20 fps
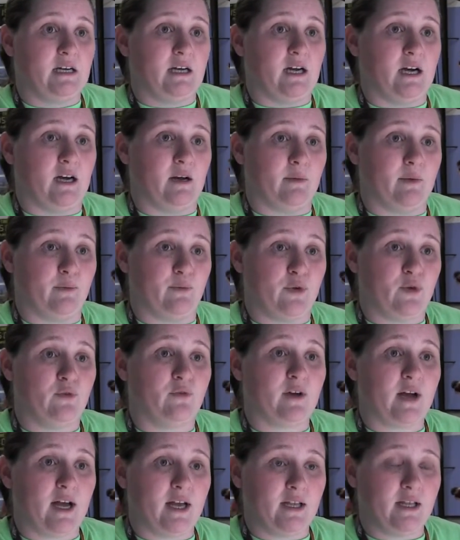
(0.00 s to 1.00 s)
If
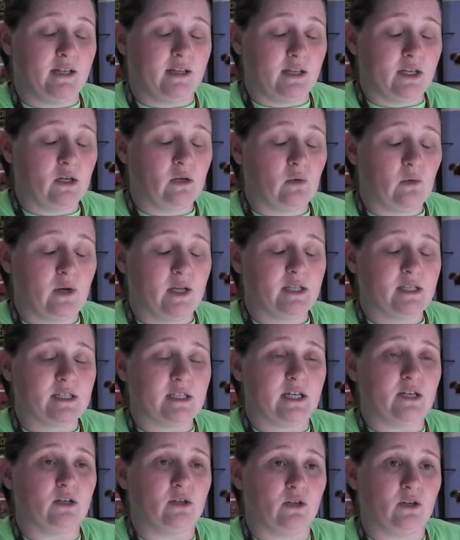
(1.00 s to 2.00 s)
you've got little ones
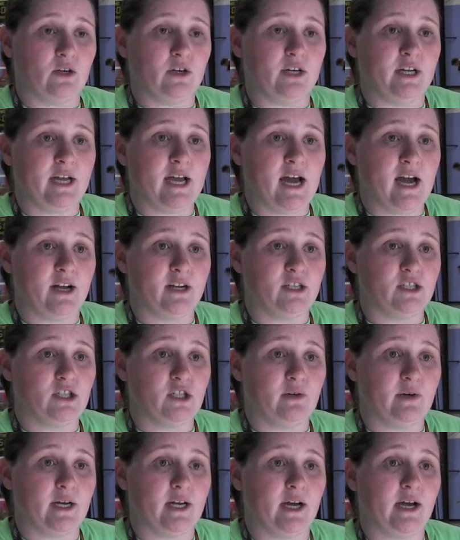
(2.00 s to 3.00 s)
that are learning how to
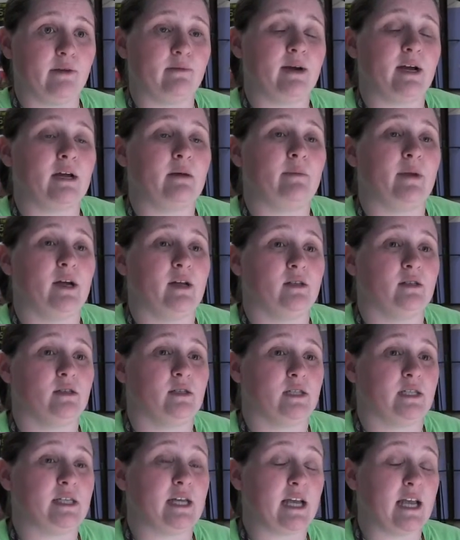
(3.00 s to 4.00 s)
do it, I recommend
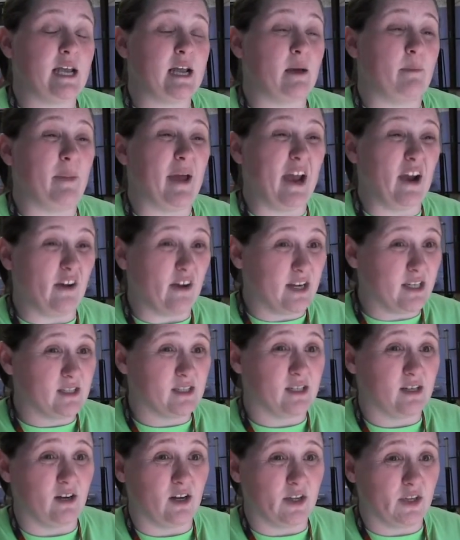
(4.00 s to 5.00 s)
sticking a
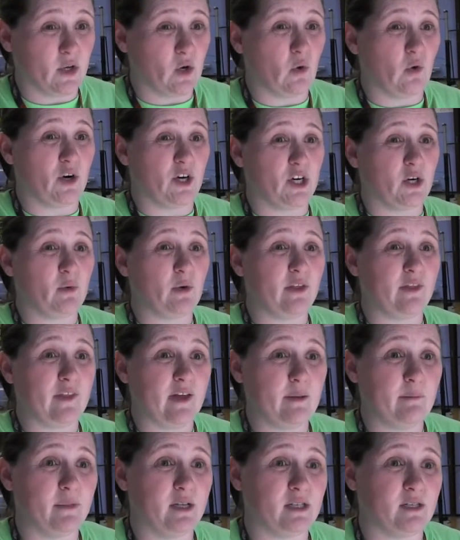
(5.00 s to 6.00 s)
parent on the corner with
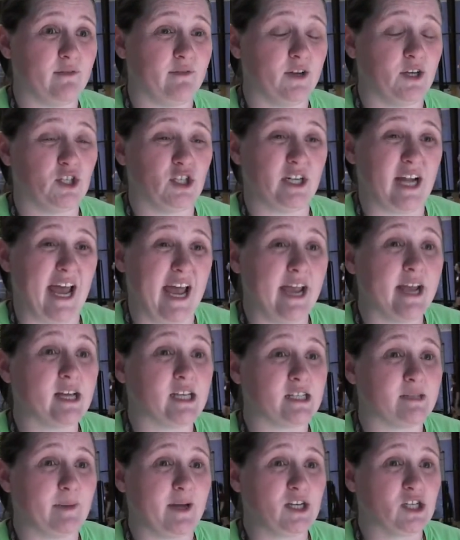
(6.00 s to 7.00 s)
them in Division A
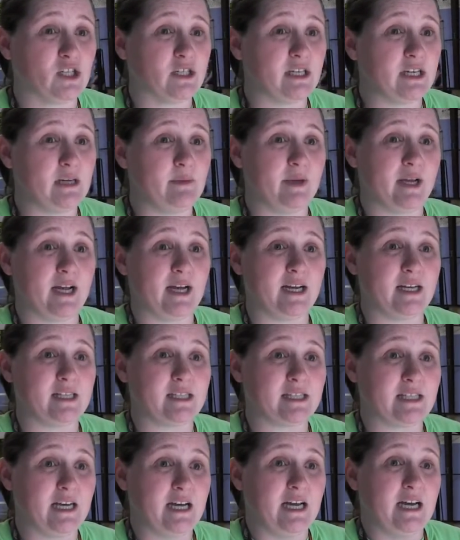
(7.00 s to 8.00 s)
especially, because,
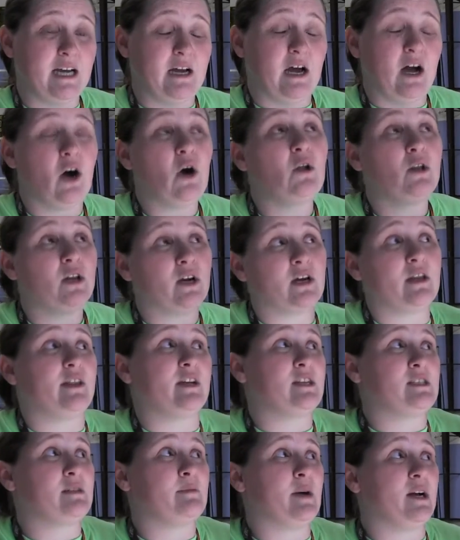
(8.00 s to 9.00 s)
oh look,
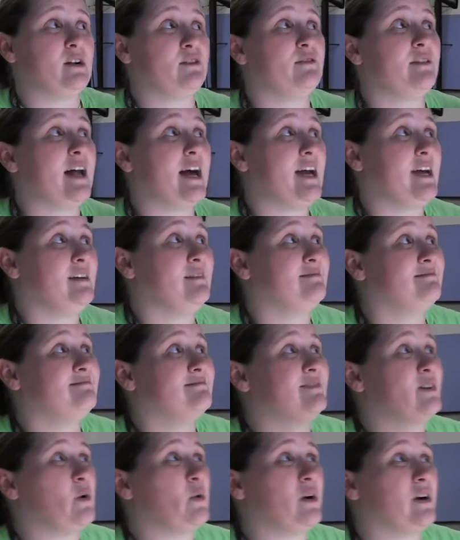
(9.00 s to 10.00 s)
there's a butterfly
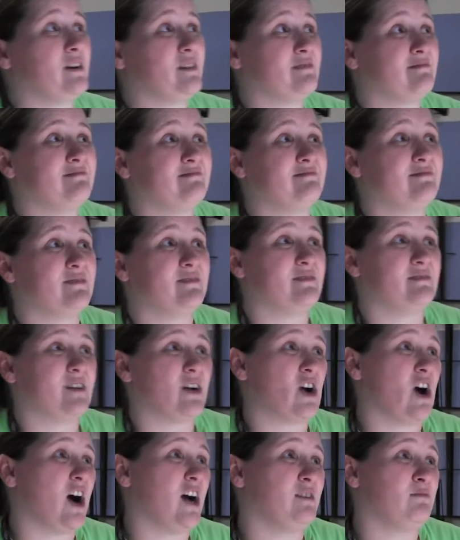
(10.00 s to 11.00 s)
or
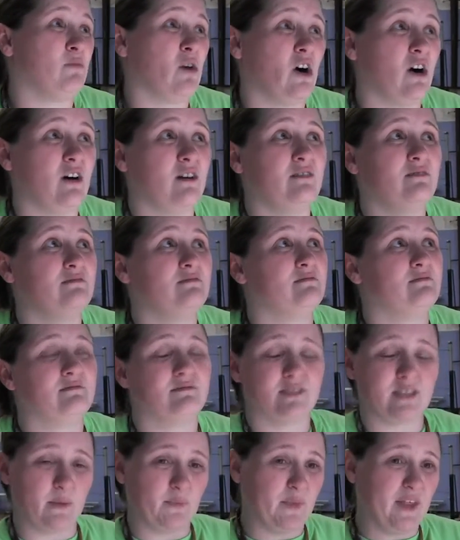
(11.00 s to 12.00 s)
a cotton ball,
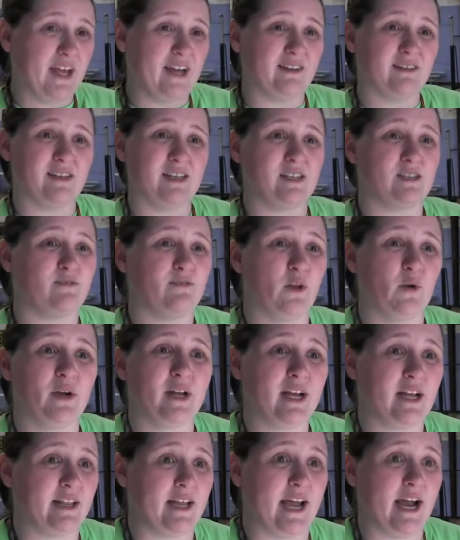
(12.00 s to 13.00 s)
something is
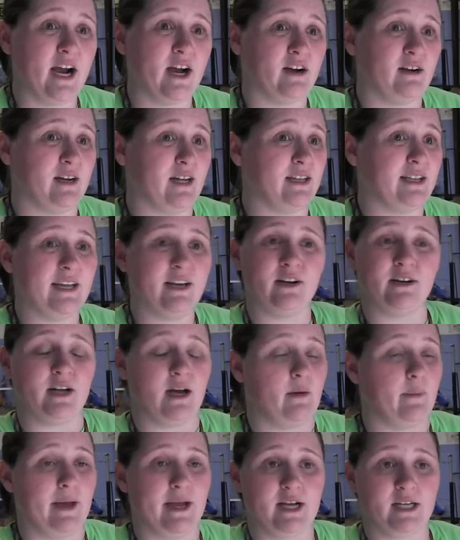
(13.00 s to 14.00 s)
floating in the air and they're
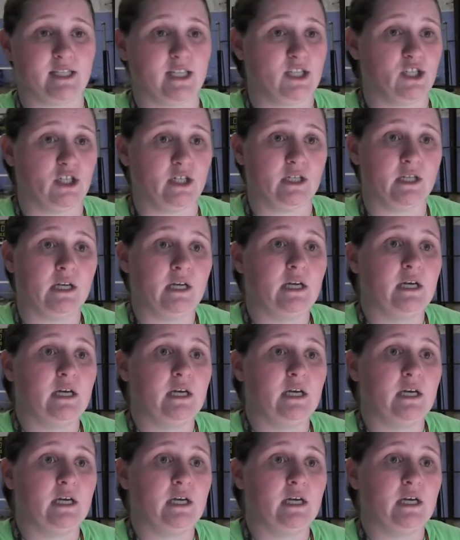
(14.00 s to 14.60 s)
not paying attention.